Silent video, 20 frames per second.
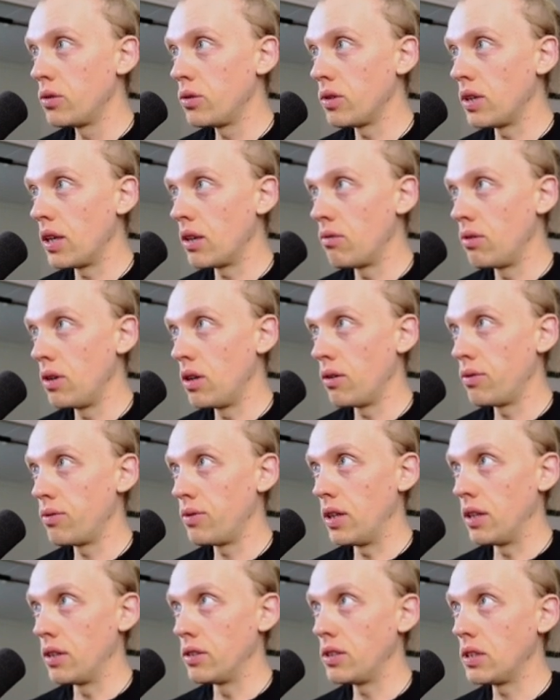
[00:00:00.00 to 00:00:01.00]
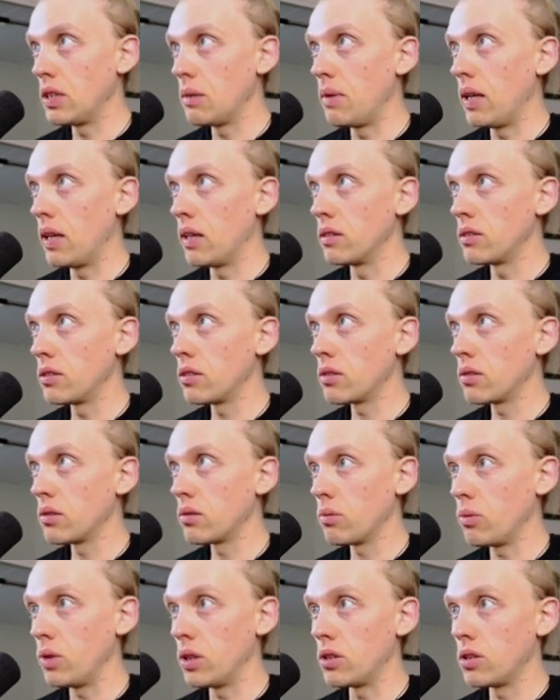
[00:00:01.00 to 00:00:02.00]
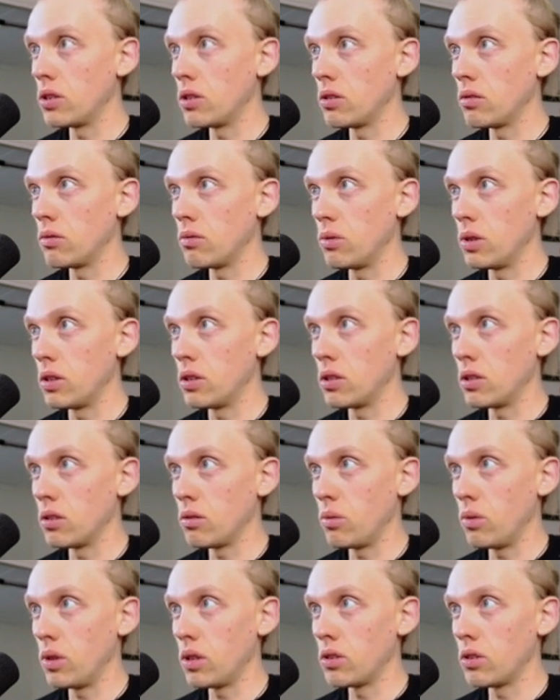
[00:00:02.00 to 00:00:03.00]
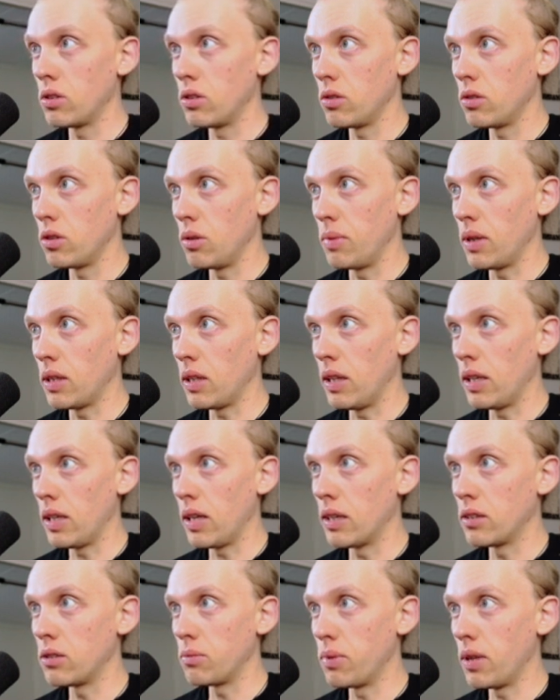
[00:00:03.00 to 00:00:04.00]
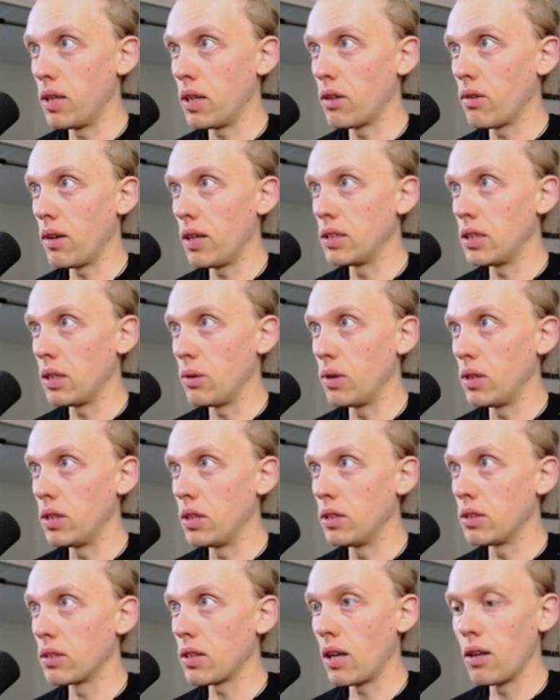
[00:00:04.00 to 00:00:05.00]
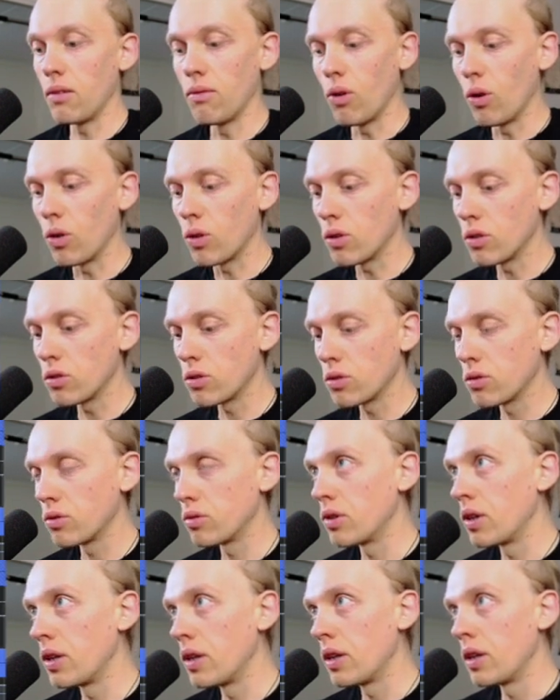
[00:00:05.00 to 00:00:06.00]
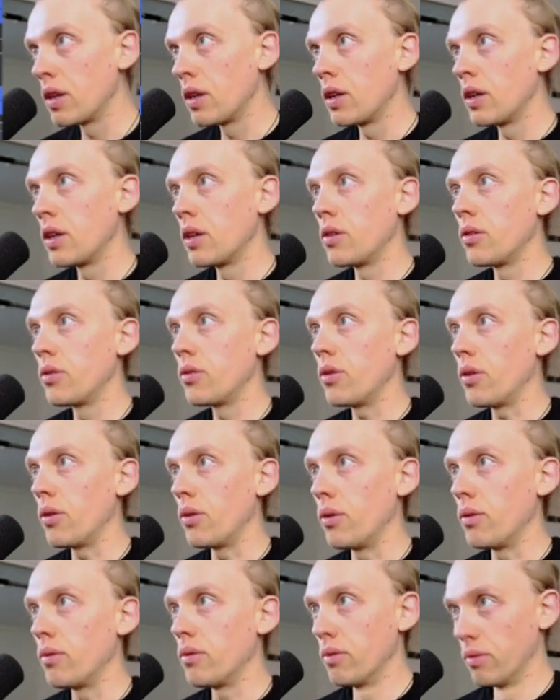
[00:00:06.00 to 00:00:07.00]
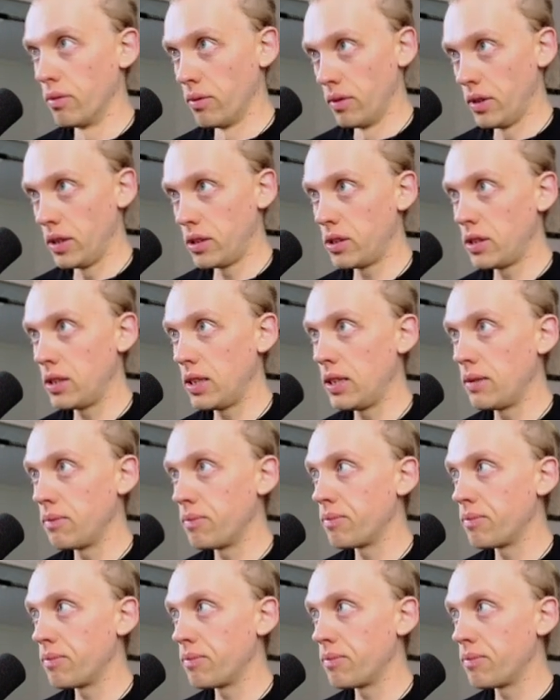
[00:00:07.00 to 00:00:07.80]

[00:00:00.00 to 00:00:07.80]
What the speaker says: get rid of the sibilance, which typically gets pretty crazy with these kind of vocals. So let's see.